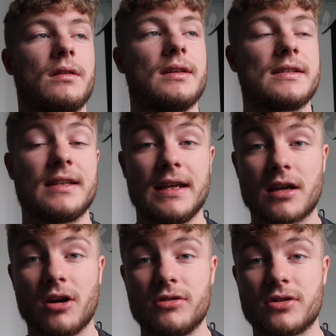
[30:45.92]
The
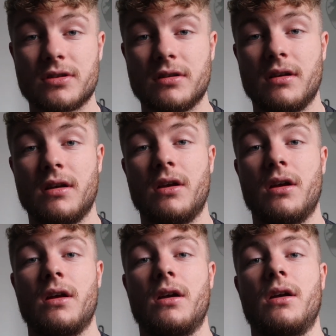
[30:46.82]
steakhouse
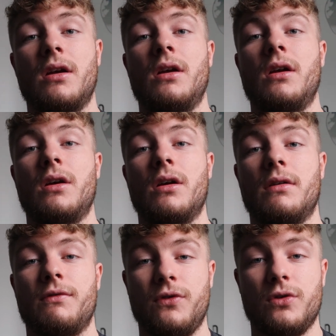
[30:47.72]

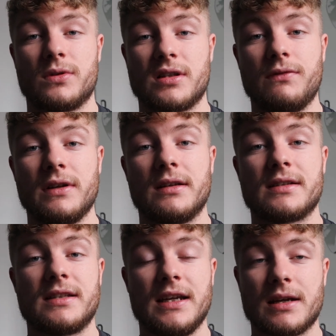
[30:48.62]
food was lovely. The
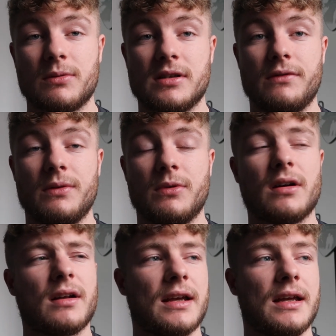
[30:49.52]
steak was lovely. We
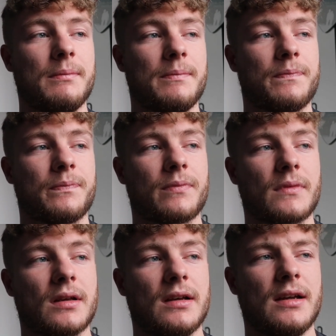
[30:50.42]
got I
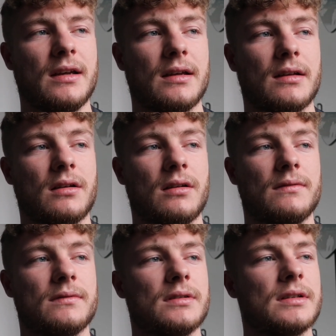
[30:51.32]

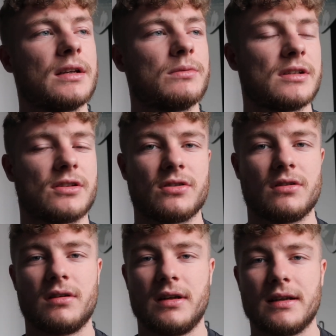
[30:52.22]
think it was a
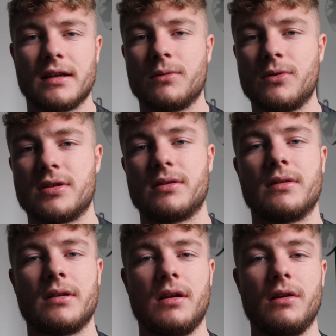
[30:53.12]
sirloin. I think it was
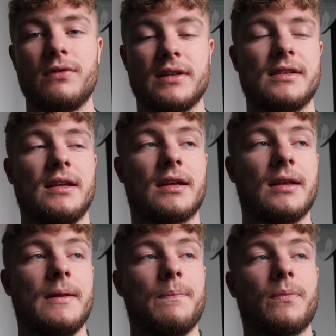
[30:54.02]
lovely
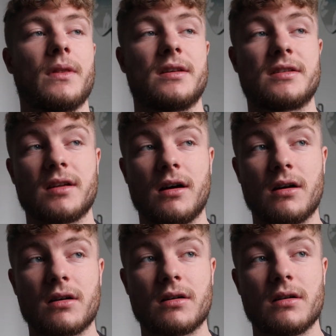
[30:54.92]
steak. The
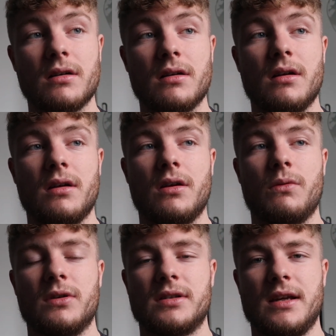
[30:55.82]
starter
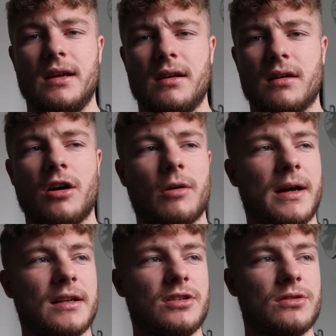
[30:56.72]
was a
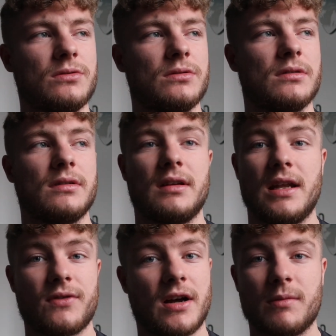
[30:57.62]
carpaccio.
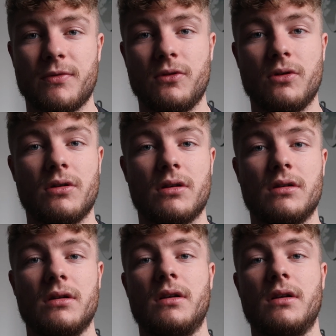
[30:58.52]
Never had it before.